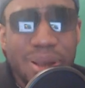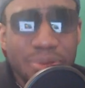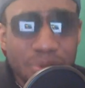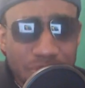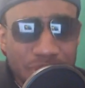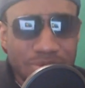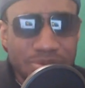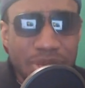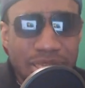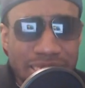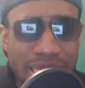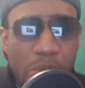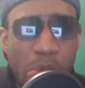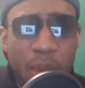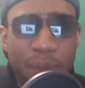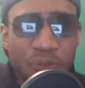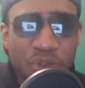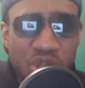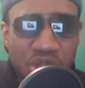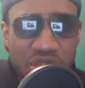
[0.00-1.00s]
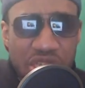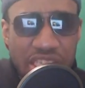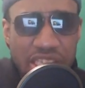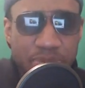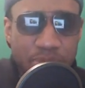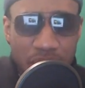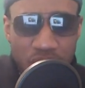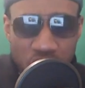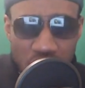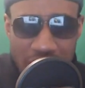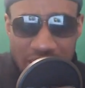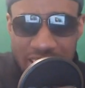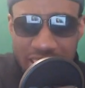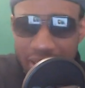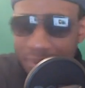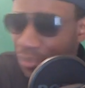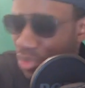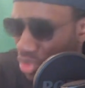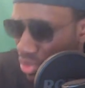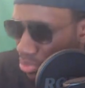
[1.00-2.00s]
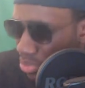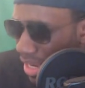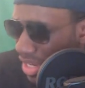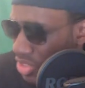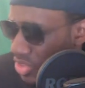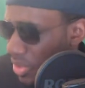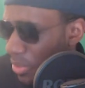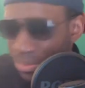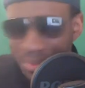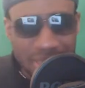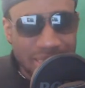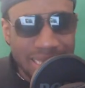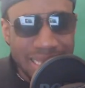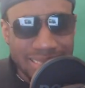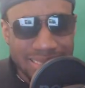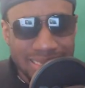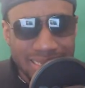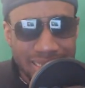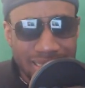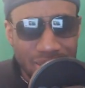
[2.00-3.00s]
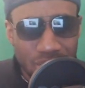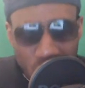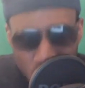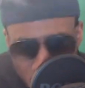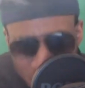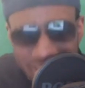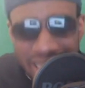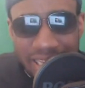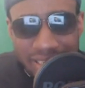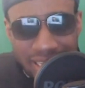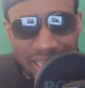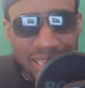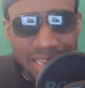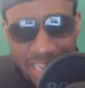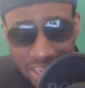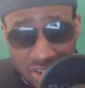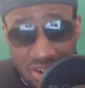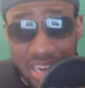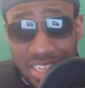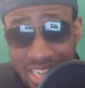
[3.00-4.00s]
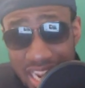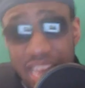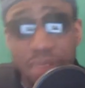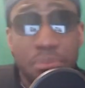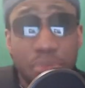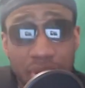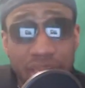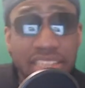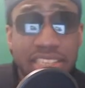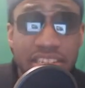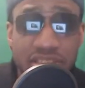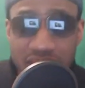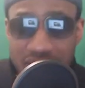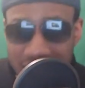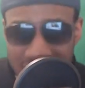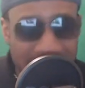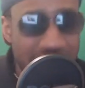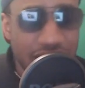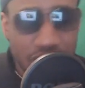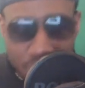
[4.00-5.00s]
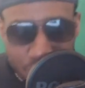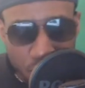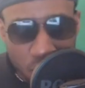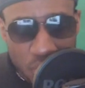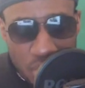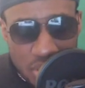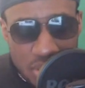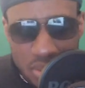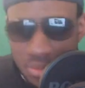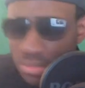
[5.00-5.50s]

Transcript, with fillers: look, space sixty pounds on this game to buy something that looks like, like, like trash and plays like trash and has bugs.